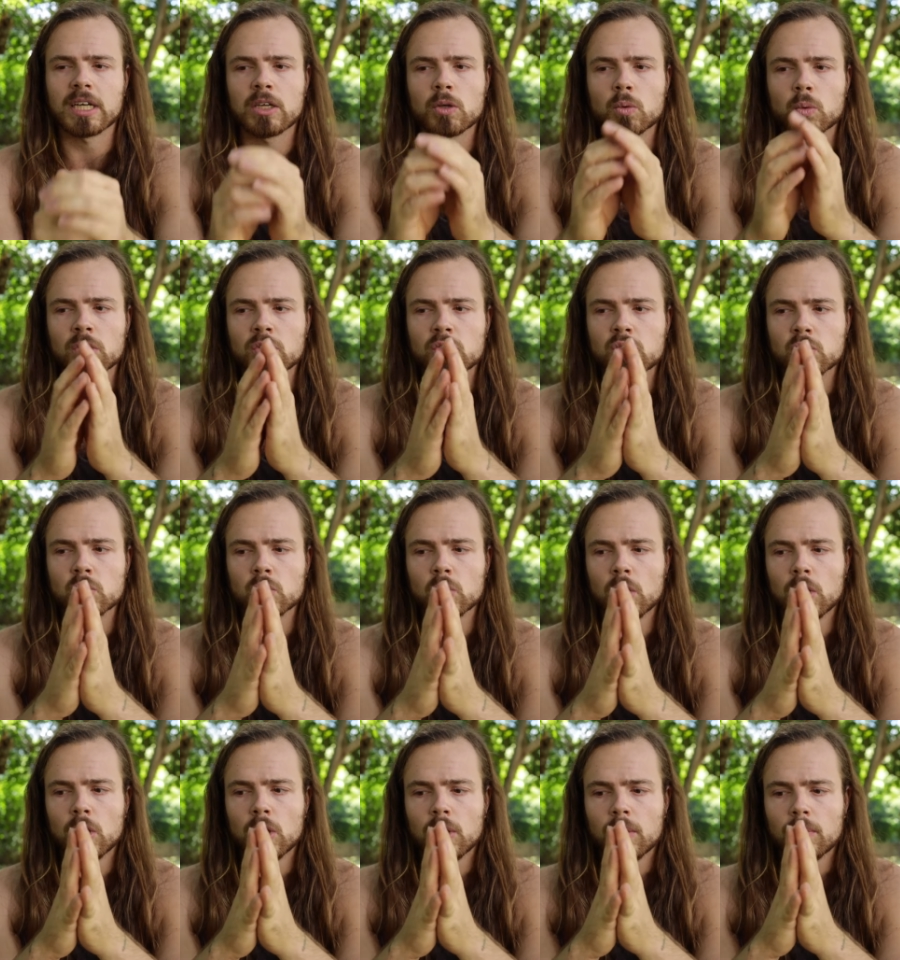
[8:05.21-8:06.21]
You want to
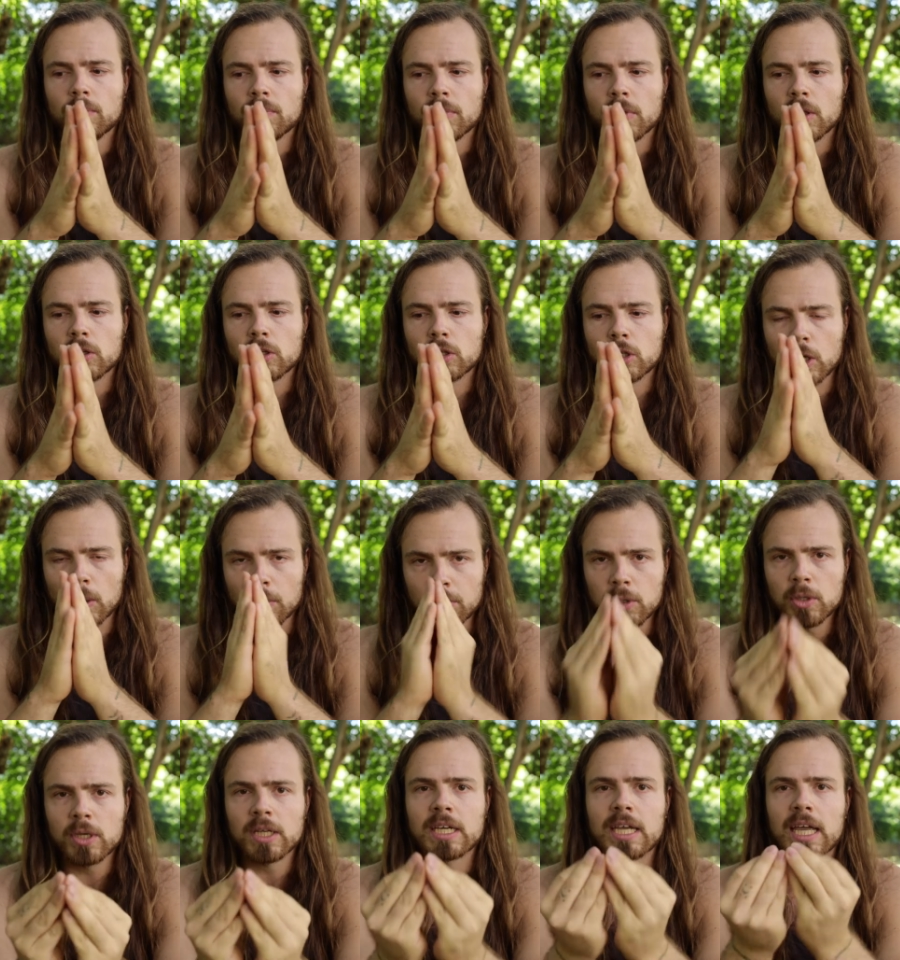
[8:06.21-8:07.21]

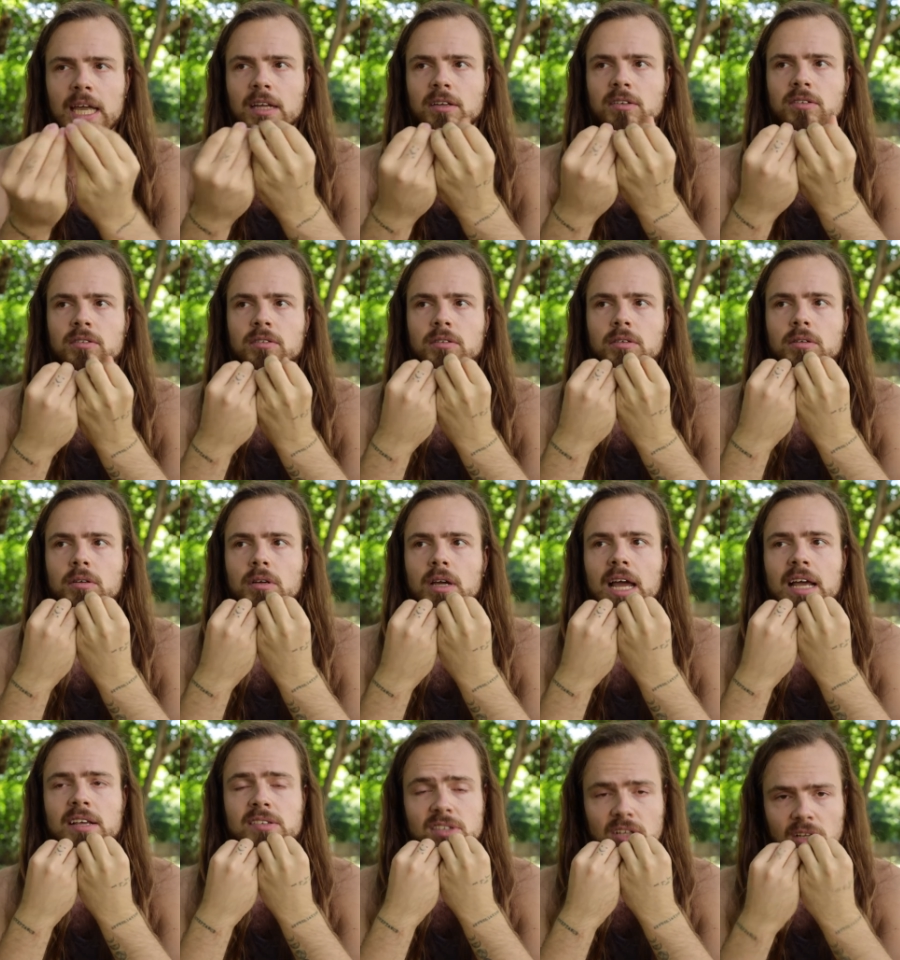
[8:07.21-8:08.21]
communicate
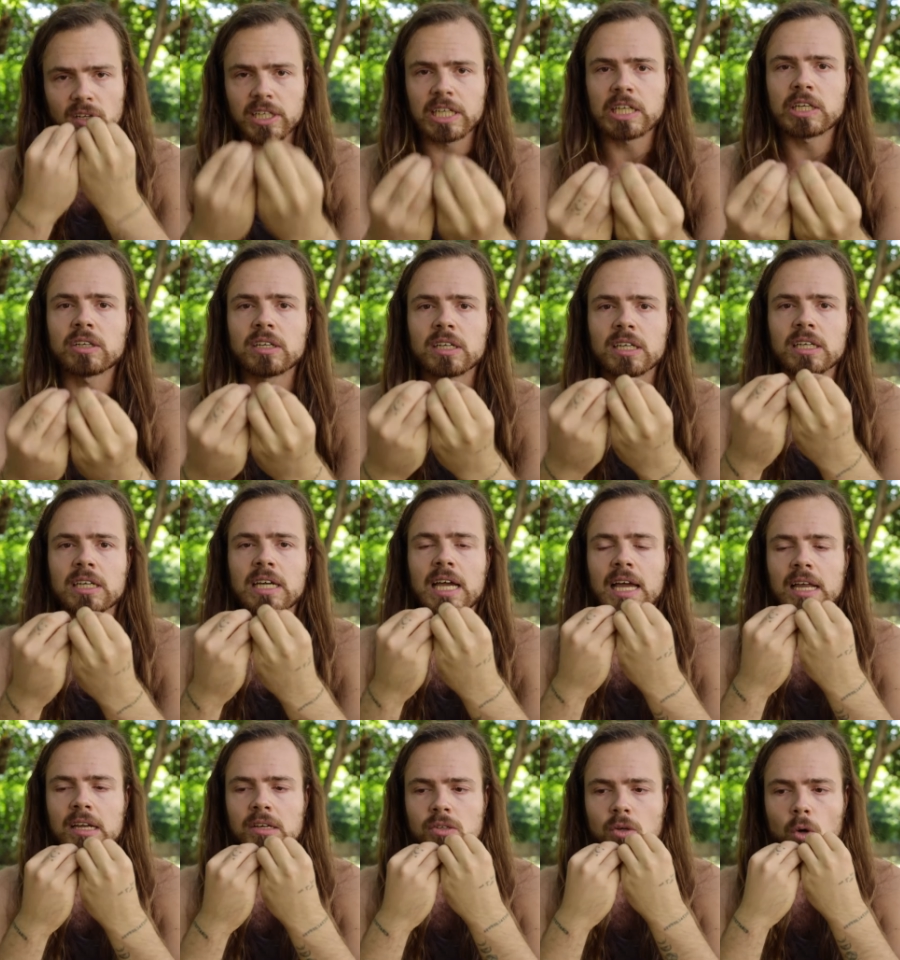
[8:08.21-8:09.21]
as clearly
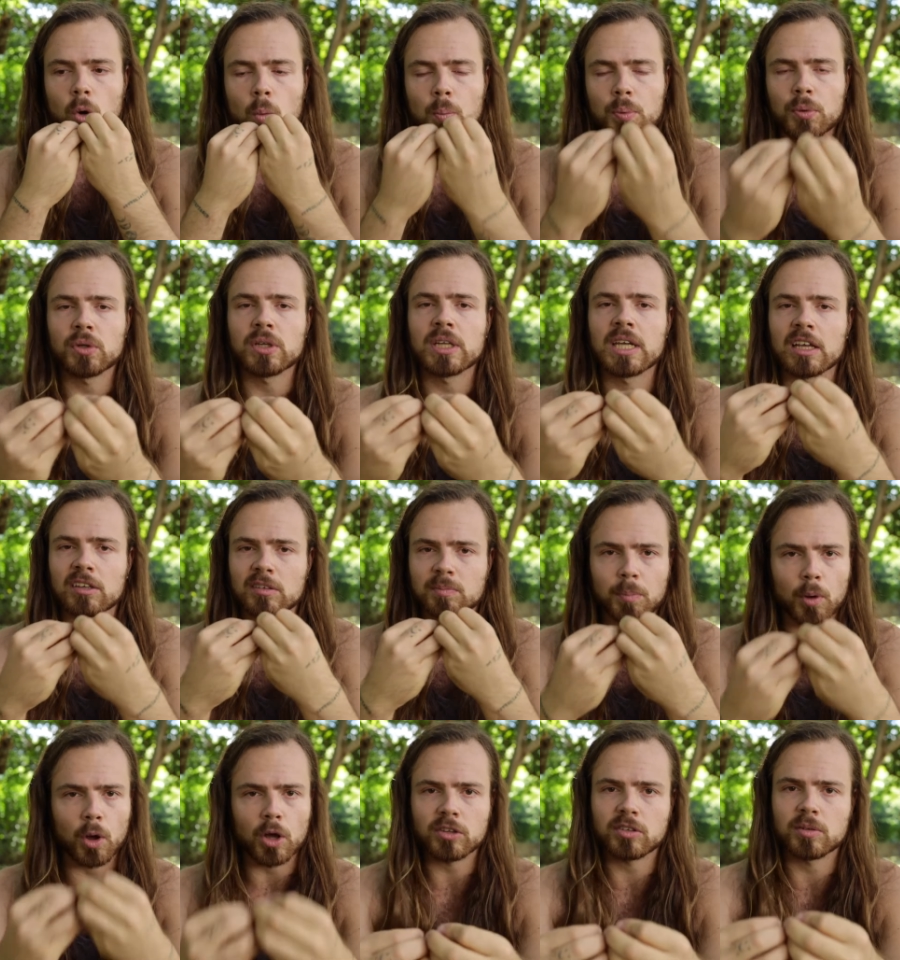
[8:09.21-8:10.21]
and openly as
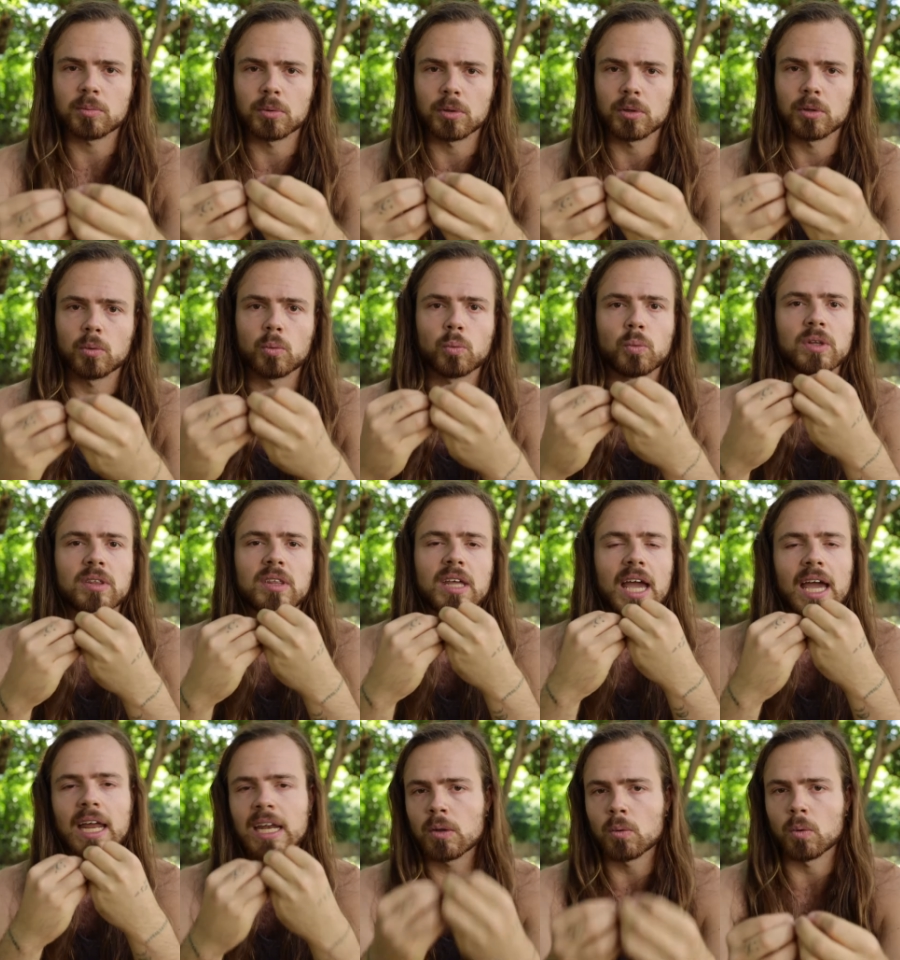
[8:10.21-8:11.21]
possible with
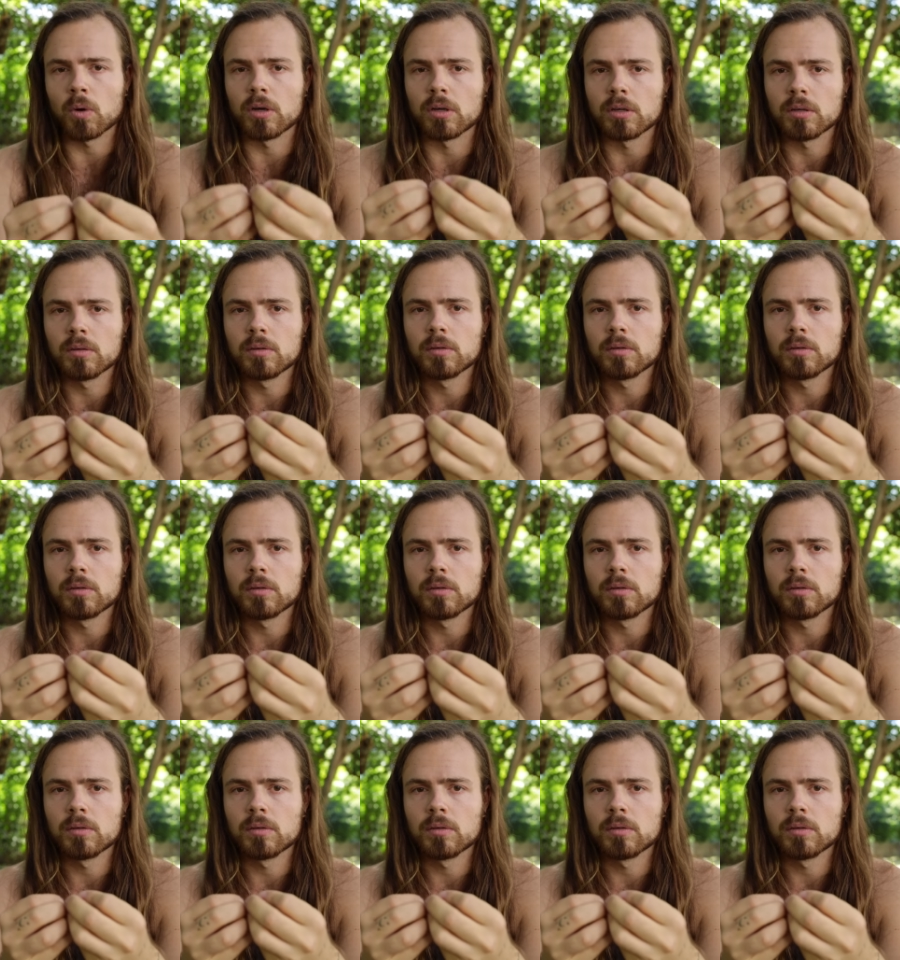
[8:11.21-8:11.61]
anyone